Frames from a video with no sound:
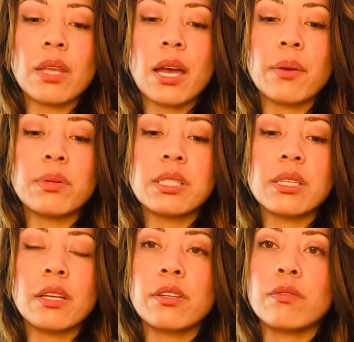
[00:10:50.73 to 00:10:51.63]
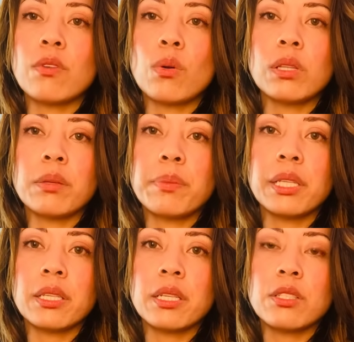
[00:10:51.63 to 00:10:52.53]
I would say your vocal
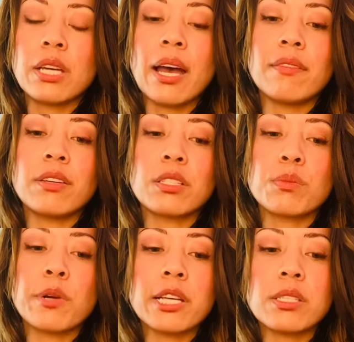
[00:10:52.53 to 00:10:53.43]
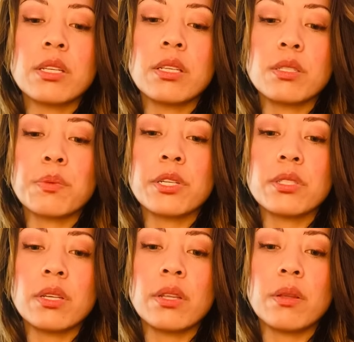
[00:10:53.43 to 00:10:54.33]
ability to have expressed to this
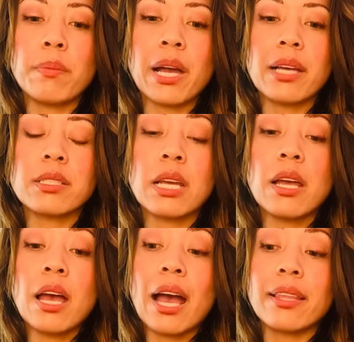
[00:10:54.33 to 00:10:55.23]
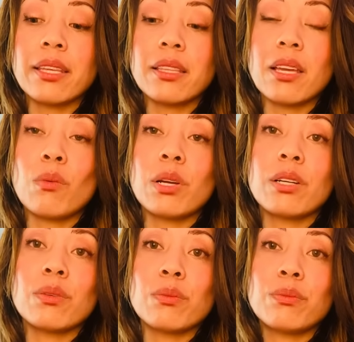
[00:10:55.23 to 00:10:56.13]
person in the past. I think they want
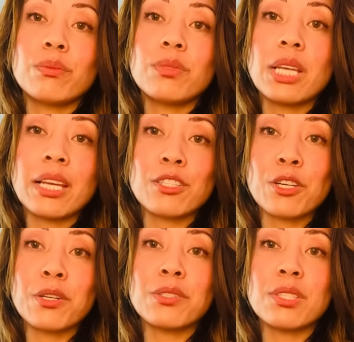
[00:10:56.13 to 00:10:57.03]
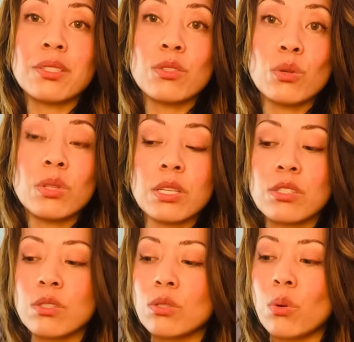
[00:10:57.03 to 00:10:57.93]
to take turns and do
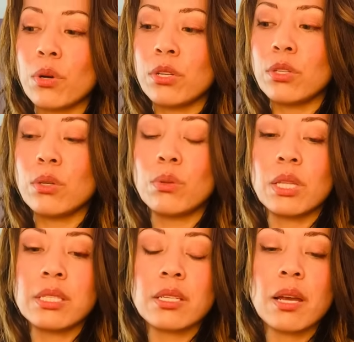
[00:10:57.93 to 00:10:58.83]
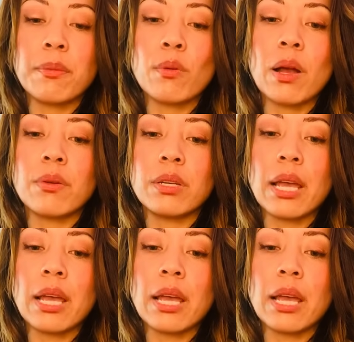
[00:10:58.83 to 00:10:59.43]
this toward you this time around,